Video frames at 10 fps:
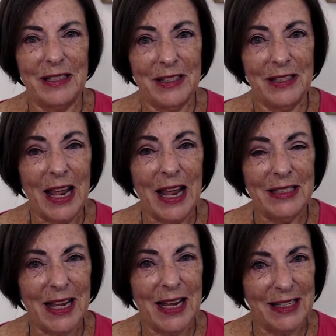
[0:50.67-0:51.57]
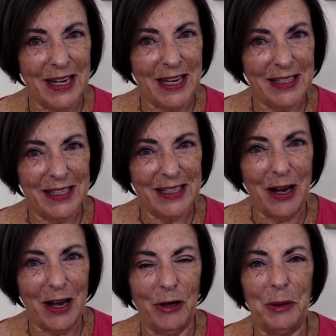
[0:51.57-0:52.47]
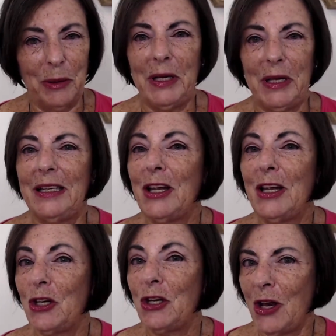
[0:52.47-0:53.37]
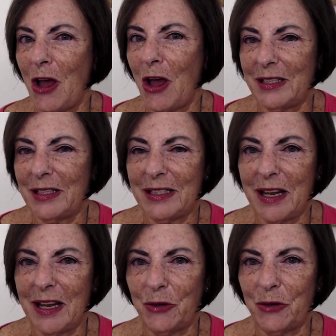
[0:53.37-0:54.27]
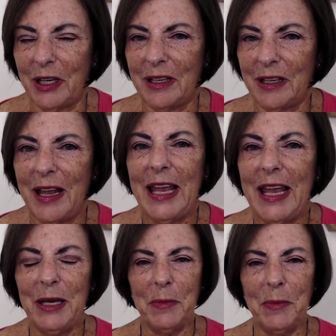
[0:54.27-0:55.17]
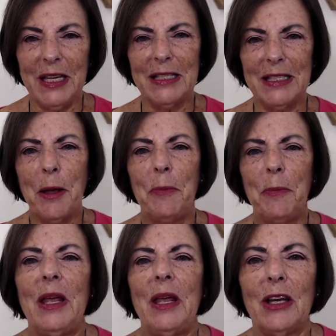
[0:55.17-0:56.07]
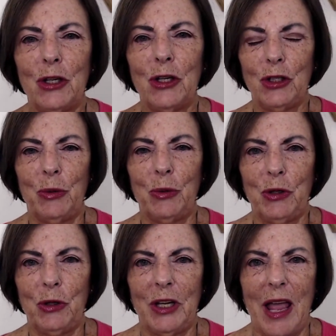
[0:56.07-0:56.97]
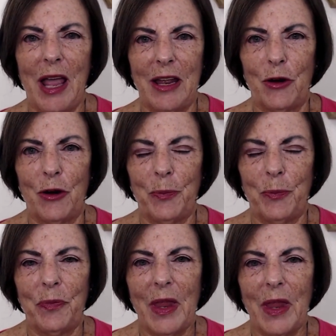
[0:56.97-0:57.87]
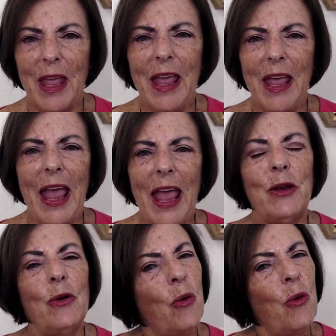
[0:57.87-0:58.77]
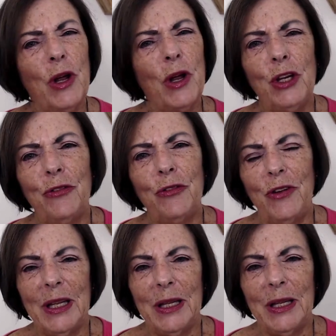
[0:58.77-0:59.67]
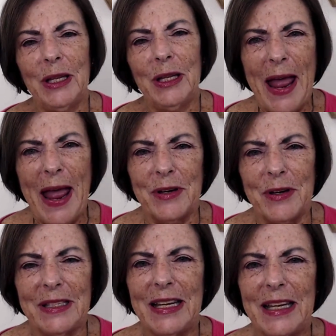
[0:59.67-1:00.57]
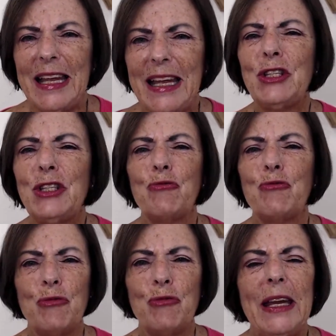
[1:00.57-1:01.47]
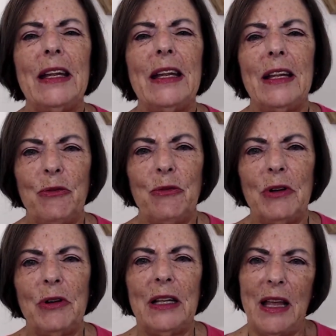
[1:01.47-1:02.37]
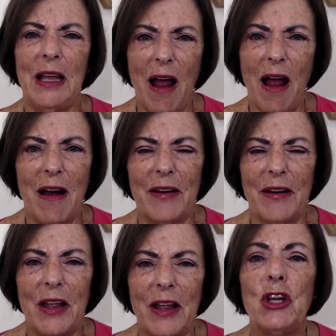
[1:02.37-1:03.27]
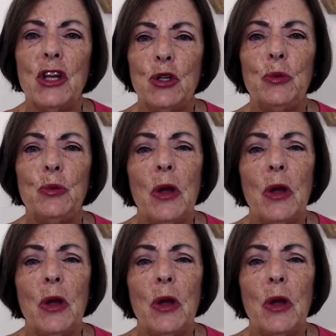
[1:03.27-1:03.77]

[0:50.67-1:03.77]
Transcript: That doesn't necessarily mean not stuttering. It means being a good communicator. And when you feel embarrassed it's really, really hard to